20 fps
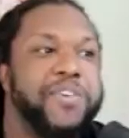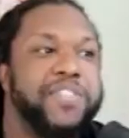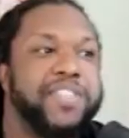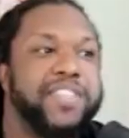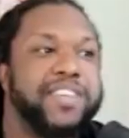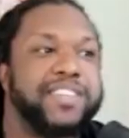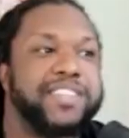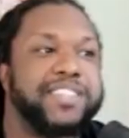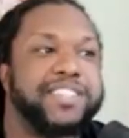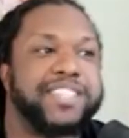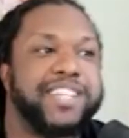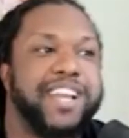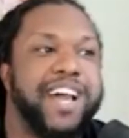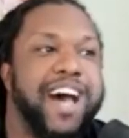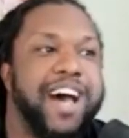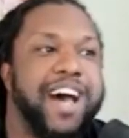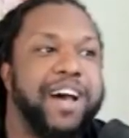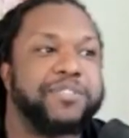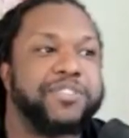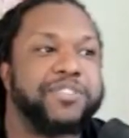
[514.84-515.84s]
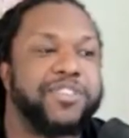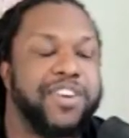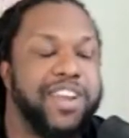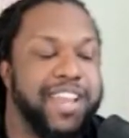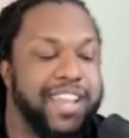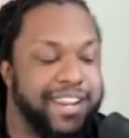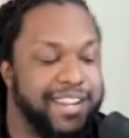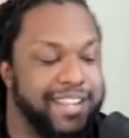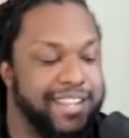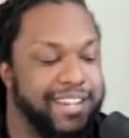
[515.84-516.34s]
the job
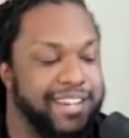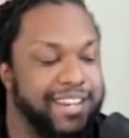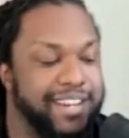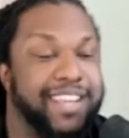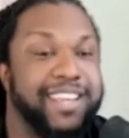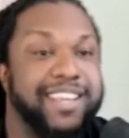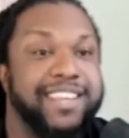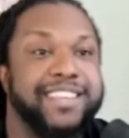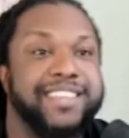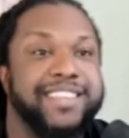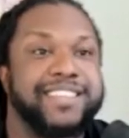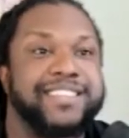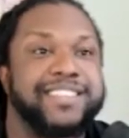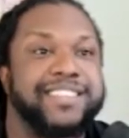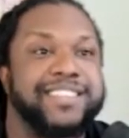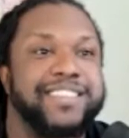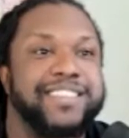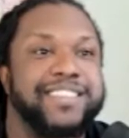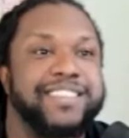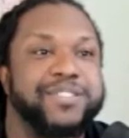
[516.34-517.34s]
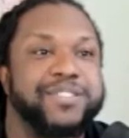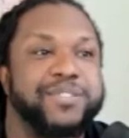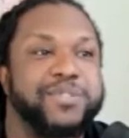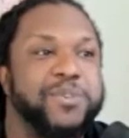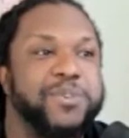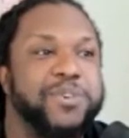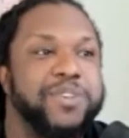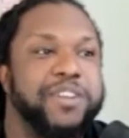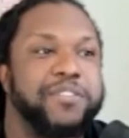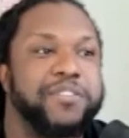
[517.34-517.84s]
training is the
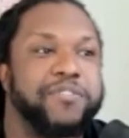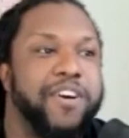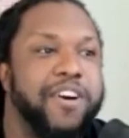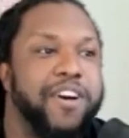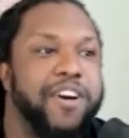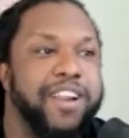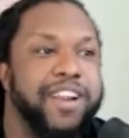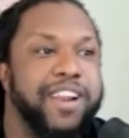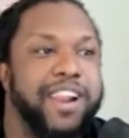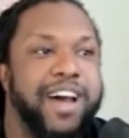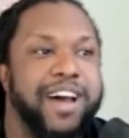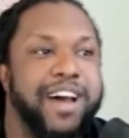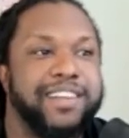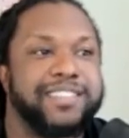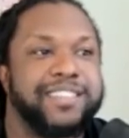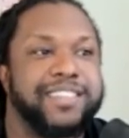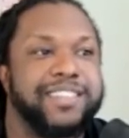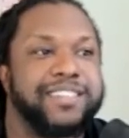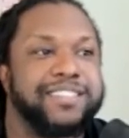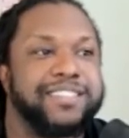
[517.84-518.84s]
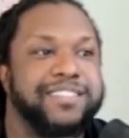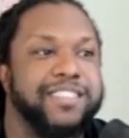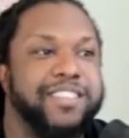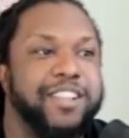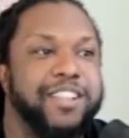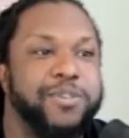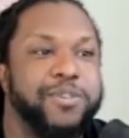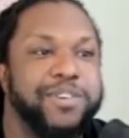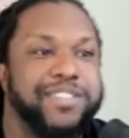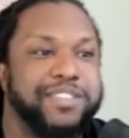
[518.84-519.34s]
school of hard knocks and the
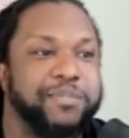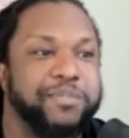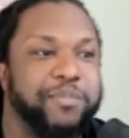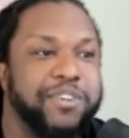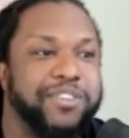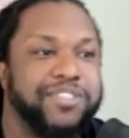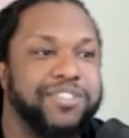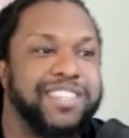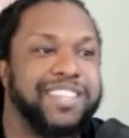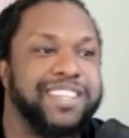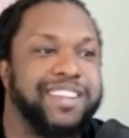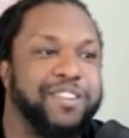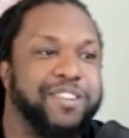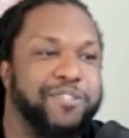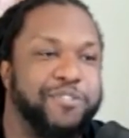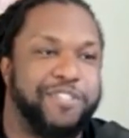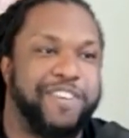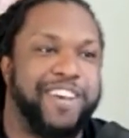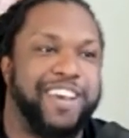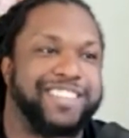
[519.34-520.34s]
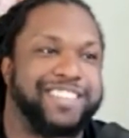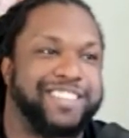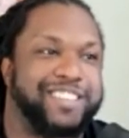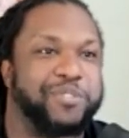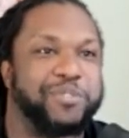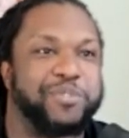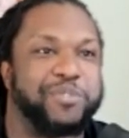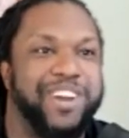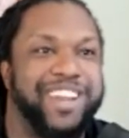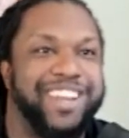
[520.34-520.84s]
slowest and most
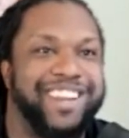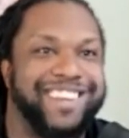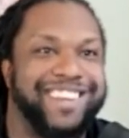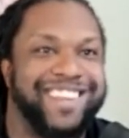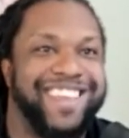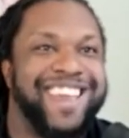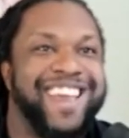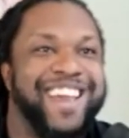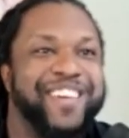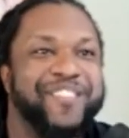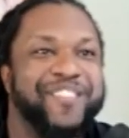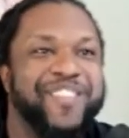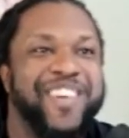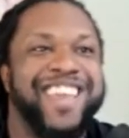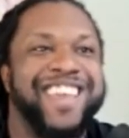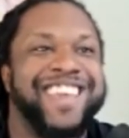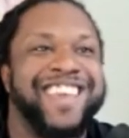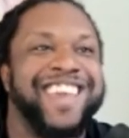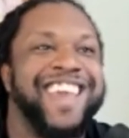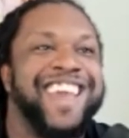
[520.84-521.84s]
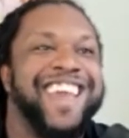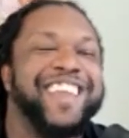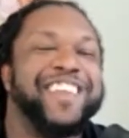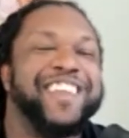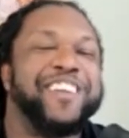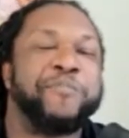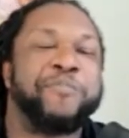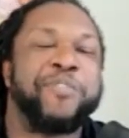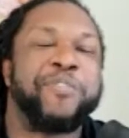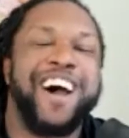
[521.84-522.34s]
ineffective way to make
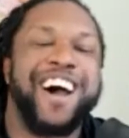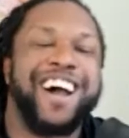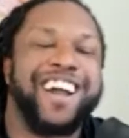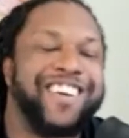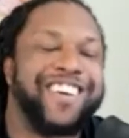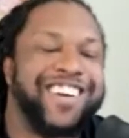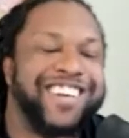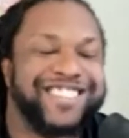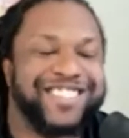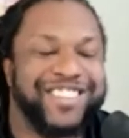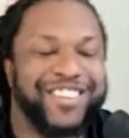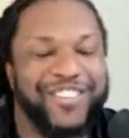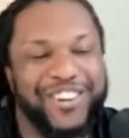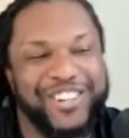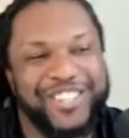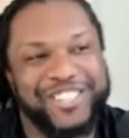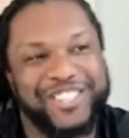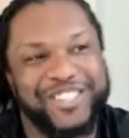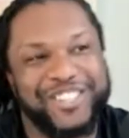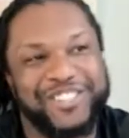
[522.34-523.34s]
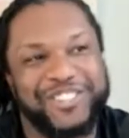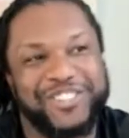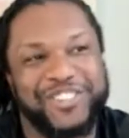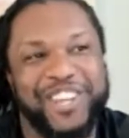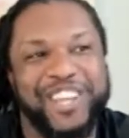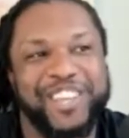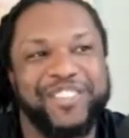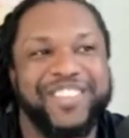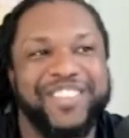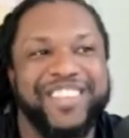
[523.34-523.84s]
your progress towards your
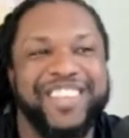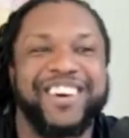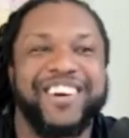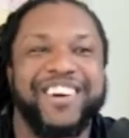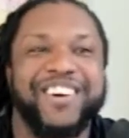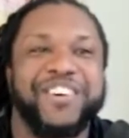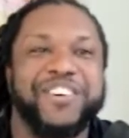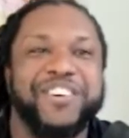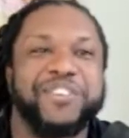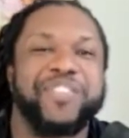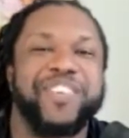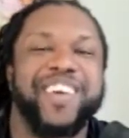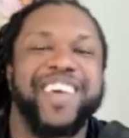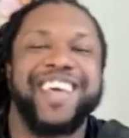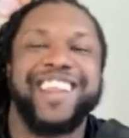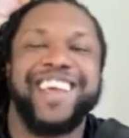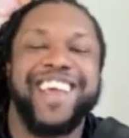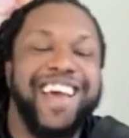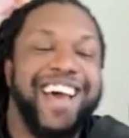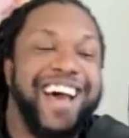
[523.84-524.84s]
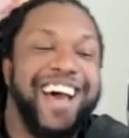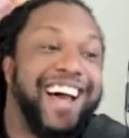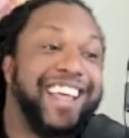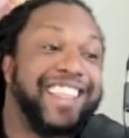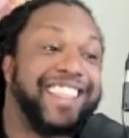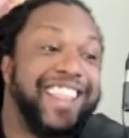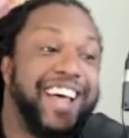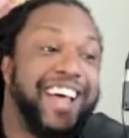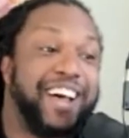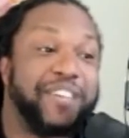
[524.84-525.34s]
dreams and goals, man. I
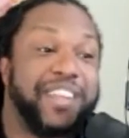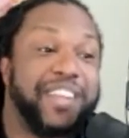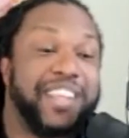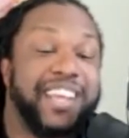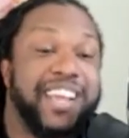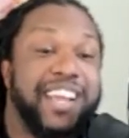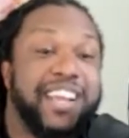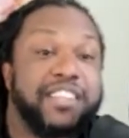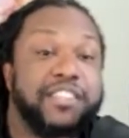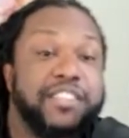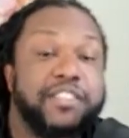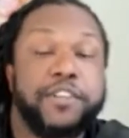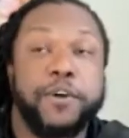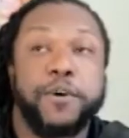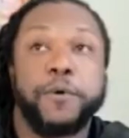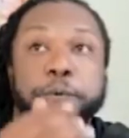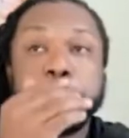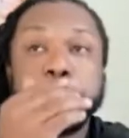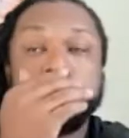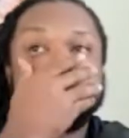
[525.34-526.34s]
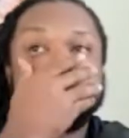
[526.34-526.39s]
love it. So